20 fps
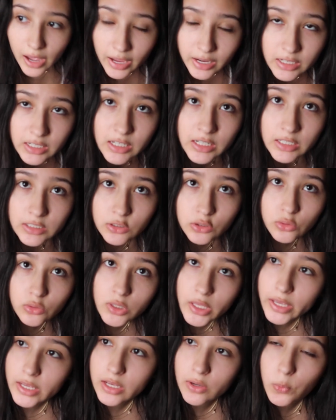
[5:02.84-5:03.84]
I needed to
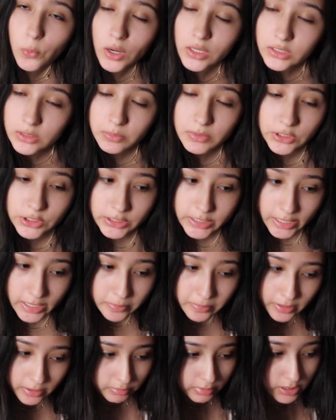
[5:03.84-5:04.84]
like watch some
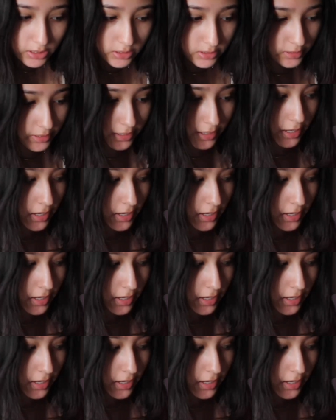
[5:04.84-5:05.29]
entertainment because like,